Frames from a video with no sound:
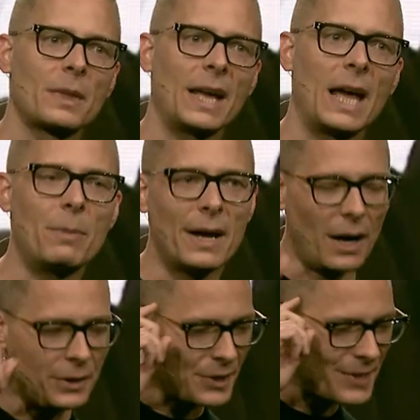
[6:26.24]
And by
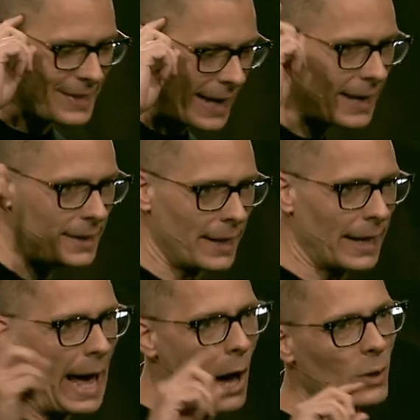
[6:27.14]
understanding
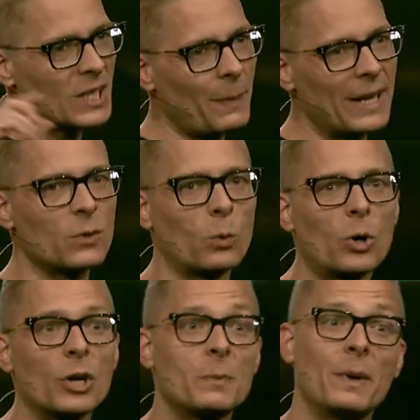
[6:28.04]
how a space
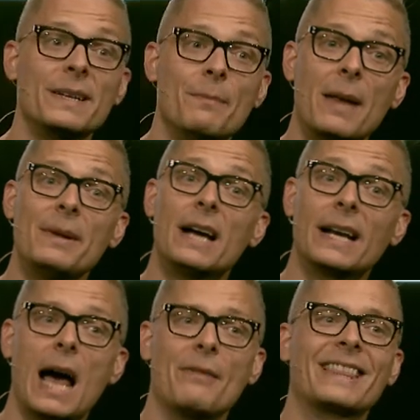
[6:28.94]
works, but maybe not
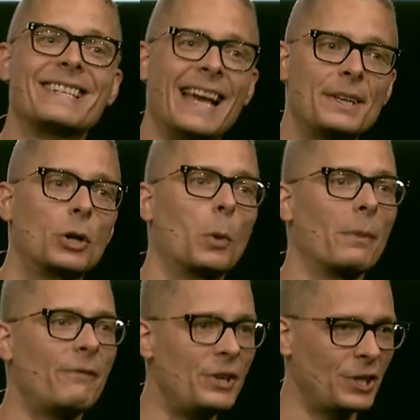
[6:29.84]
having the technical
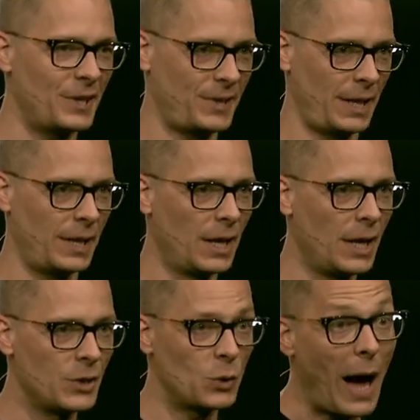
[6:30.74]
proficiency
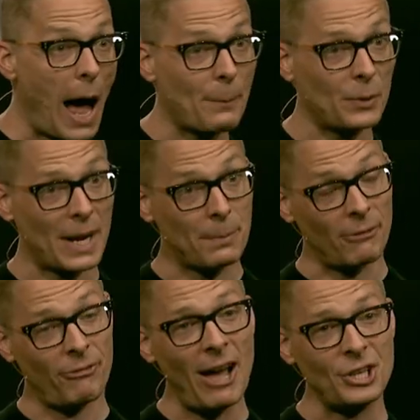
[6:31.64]
to operate
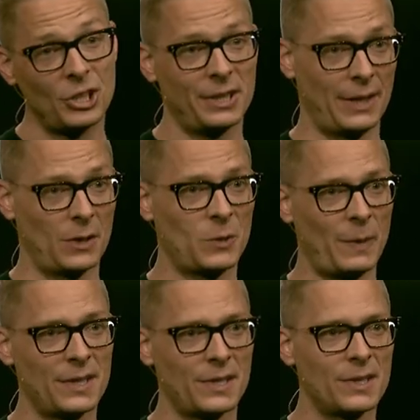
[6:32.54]
professionally in those
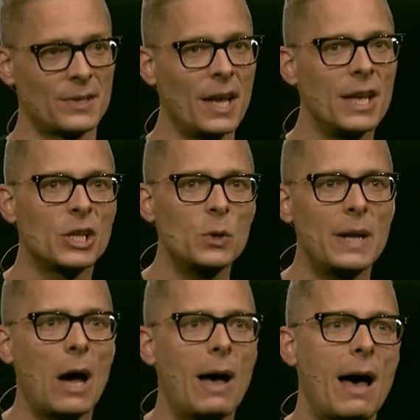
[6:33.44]
spaces, you
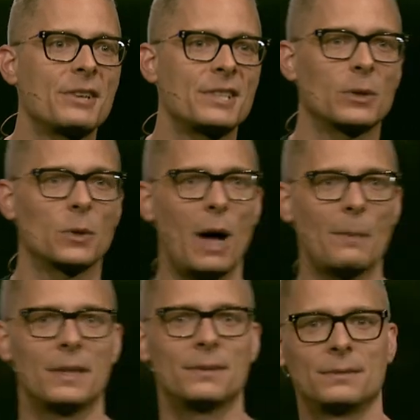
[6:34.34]
now have a secret
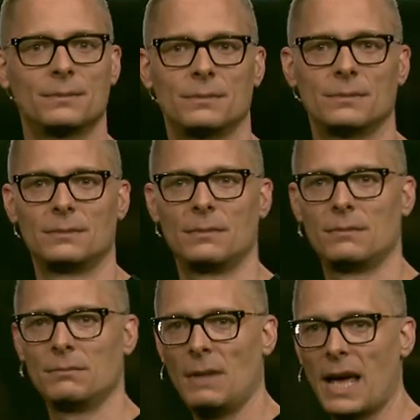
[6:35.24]
weapon,
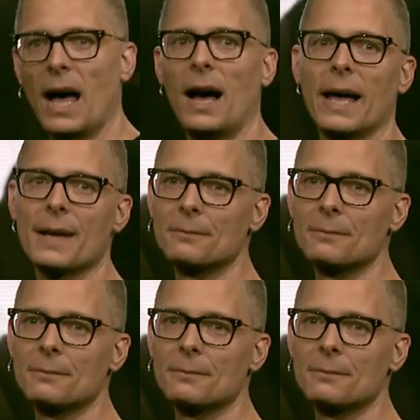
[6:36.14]
A I.